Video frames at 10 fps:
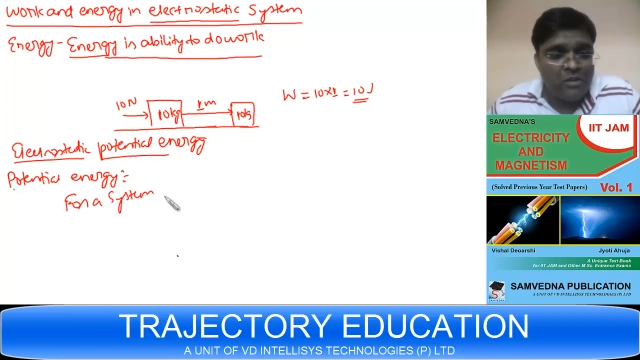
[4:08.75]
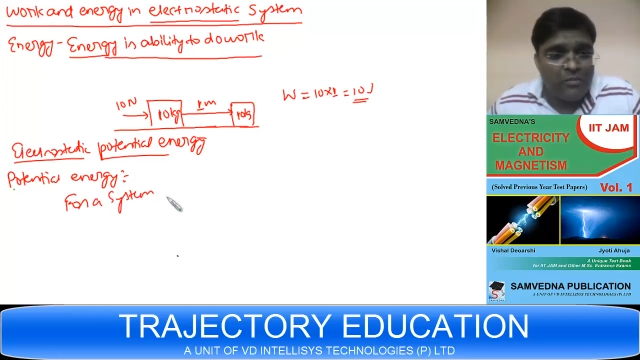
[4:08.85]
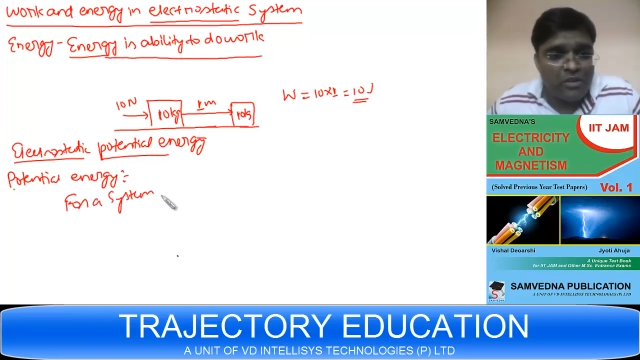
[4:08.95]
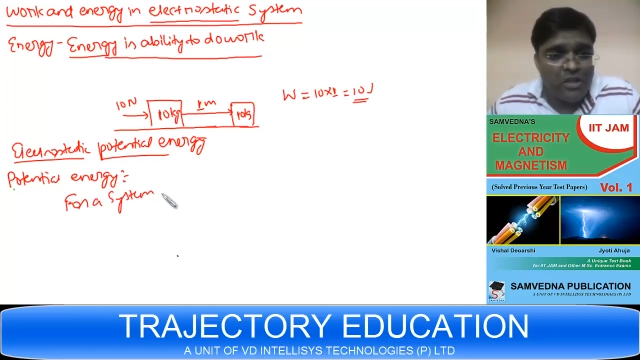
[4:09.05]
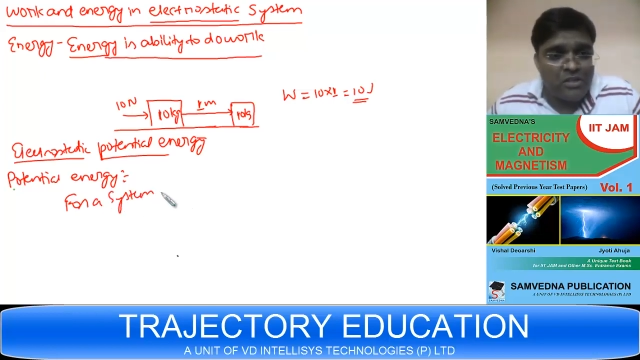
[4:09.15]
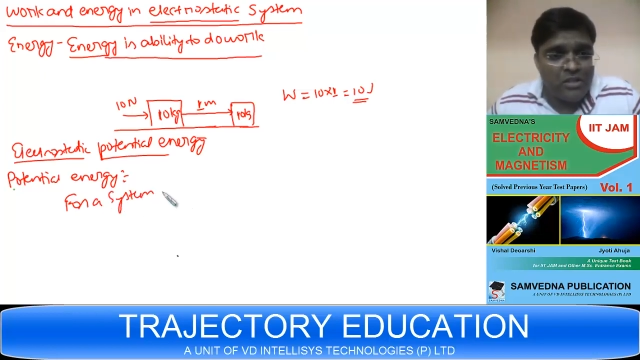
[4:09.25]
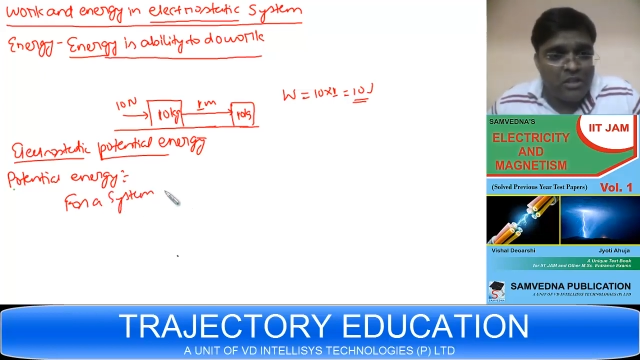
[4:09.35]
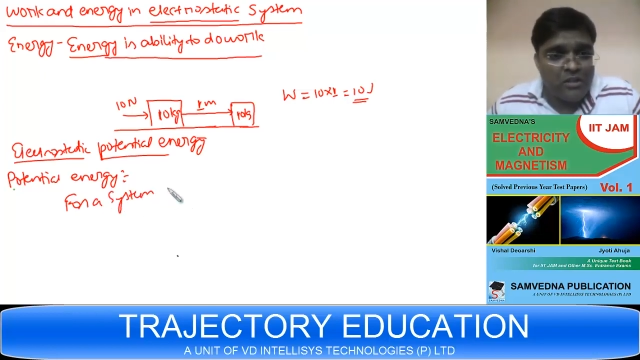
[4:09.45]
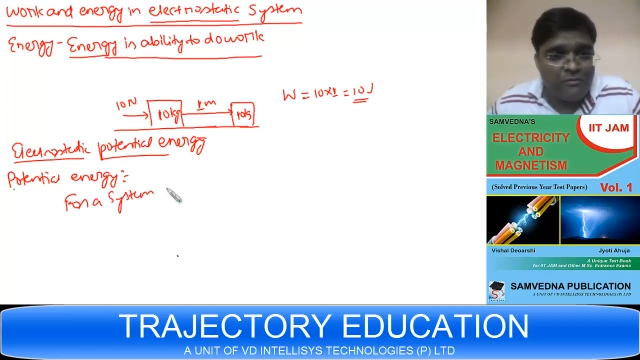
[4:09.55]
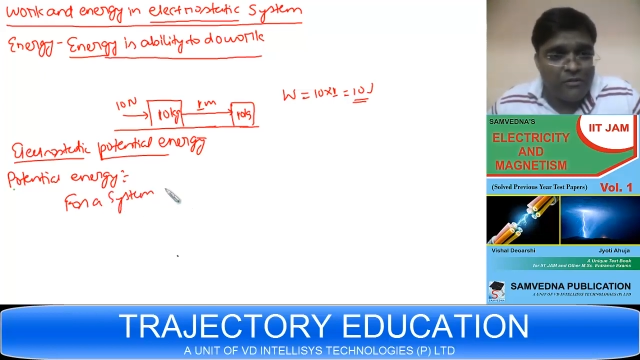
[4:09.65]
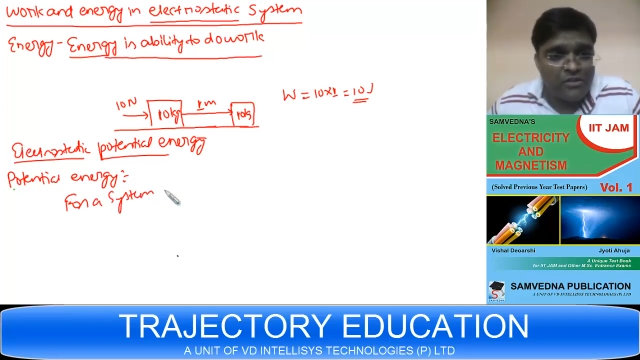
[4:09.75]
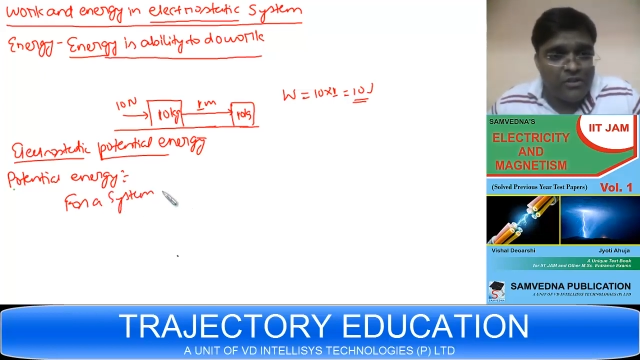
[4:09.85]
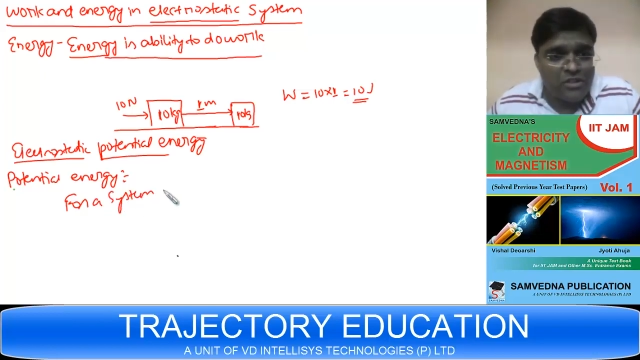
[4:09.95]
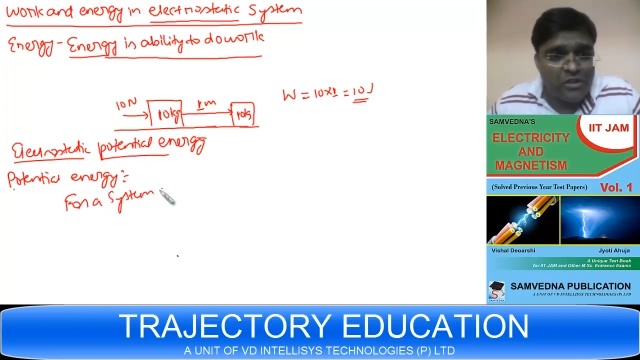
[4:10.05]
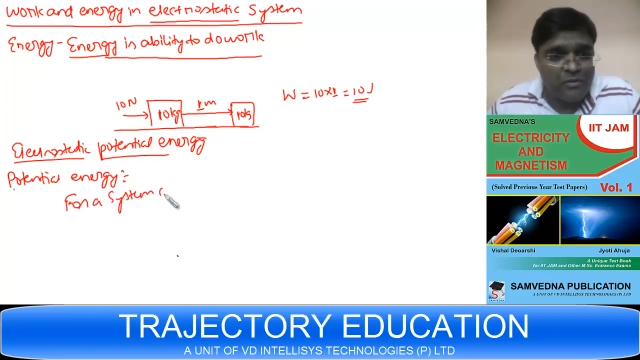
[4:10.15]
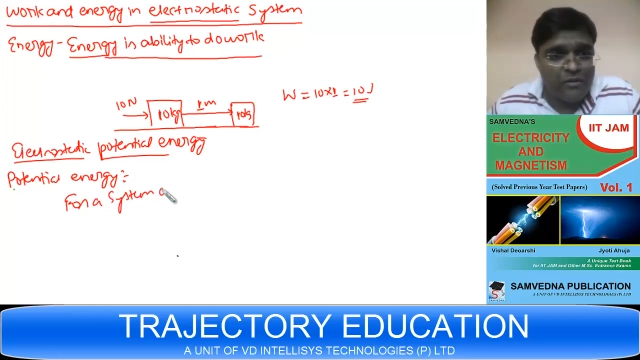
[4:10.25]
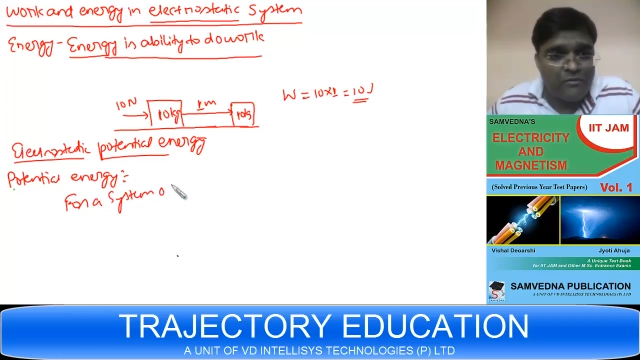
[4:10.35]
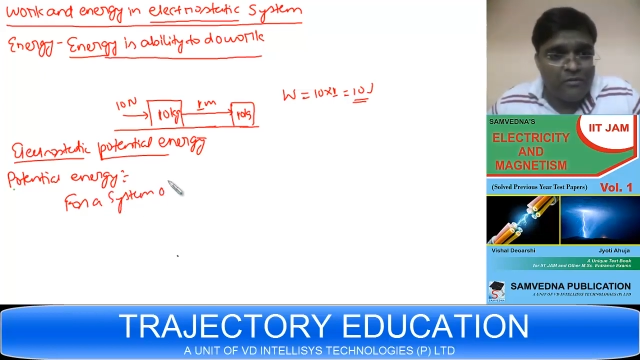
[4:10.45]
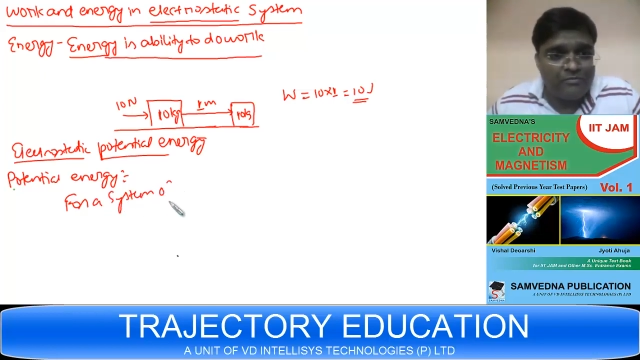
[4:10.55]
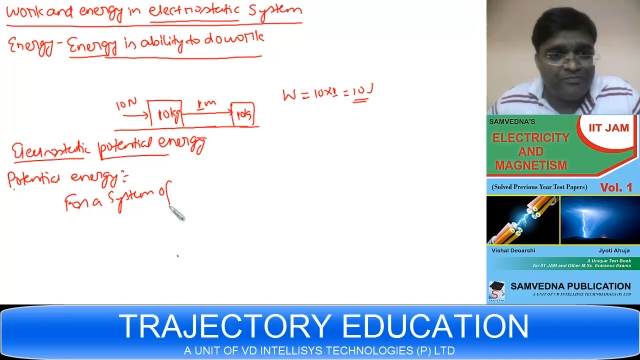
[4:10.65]
the potential energy for the system
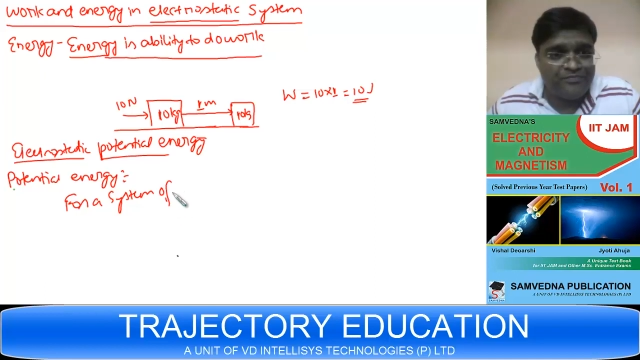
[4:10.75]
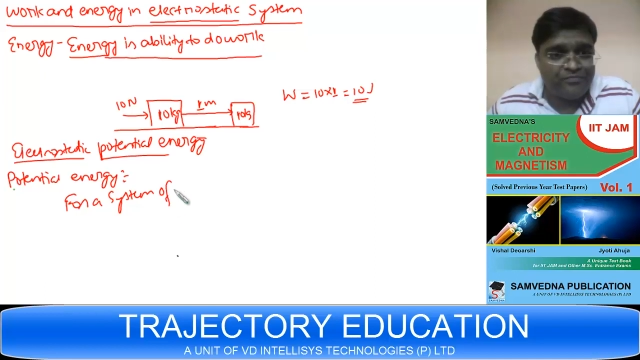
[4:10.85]
of